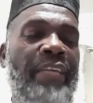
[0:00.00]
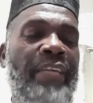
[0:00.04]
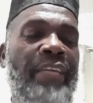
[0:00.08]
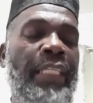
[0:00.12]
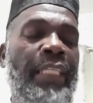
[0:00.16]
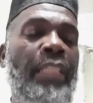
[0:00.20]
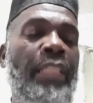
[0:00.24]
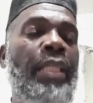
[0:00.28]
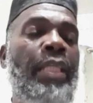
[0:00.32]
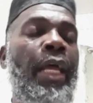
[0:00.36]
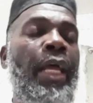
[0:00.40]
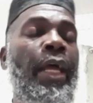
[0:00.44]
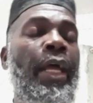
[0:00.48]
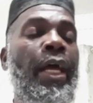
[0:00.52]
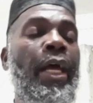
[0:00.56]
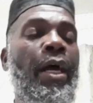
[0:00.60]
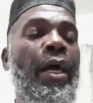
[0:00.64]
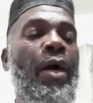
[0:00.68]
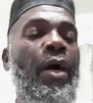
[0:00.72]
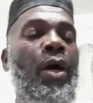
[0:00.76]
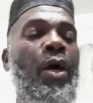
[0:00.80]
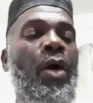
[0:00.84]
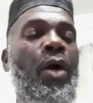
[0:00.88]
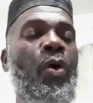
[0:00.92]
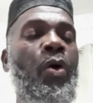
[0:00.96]
that is
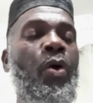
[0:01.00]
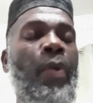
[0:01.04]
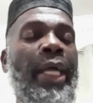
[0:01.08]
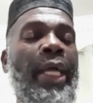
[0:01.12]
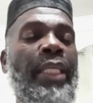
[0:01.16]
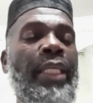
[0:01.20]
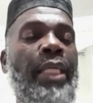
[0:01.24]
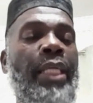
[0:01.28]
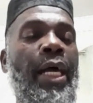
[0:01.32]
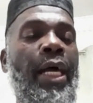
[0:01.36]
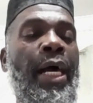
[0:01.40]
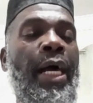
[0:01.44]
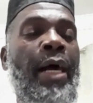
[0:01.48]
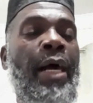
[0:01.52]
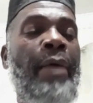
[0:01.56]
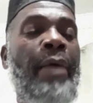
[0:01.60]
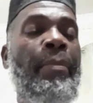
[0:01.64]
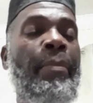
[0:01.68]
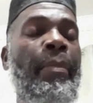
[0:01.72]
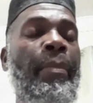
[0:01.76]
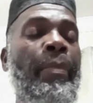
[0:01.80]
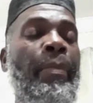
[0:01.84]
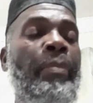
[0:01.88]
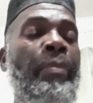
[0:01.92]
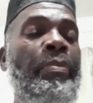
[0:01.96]
All right.
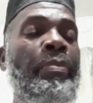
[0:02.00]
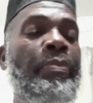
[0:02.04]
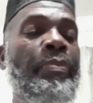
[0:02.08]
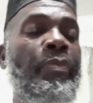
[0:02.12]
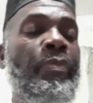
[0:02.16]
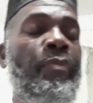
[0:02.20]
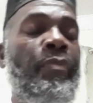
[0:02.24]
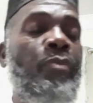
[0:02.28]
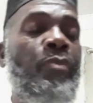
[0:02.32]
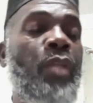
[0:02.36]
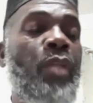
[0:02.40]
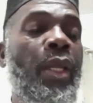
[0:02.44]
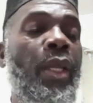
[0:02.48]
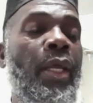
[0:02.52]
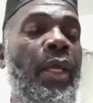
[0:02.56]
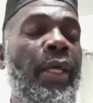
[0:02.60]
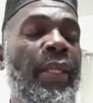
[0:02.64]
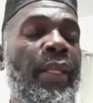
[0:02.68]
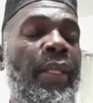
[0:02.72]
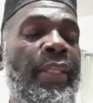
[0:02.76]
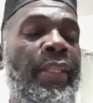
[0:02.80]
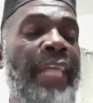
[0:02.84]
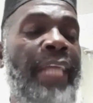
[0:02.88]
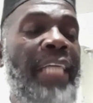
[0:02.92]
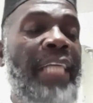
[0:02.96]

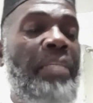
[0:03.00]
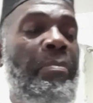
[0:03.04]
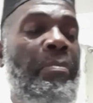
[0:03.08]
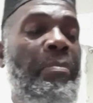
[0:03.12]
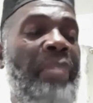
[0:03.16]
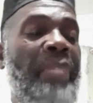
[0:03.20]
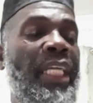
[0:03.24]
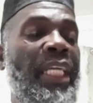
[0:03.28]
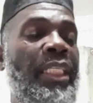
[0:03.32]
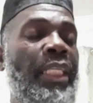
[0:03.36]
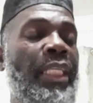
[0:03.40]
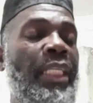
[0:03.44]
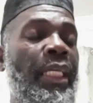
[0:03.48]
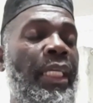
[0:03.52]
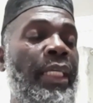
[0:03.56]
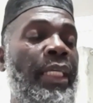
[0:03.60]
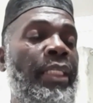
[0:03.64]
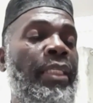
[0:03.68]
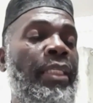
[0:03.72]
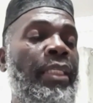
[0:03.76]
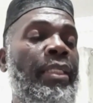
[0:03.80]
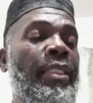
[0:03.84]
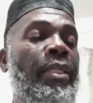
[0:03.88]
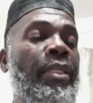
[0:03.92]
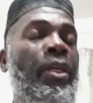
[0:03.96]
That bit
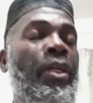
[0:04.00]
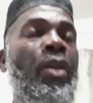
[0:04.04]
is, you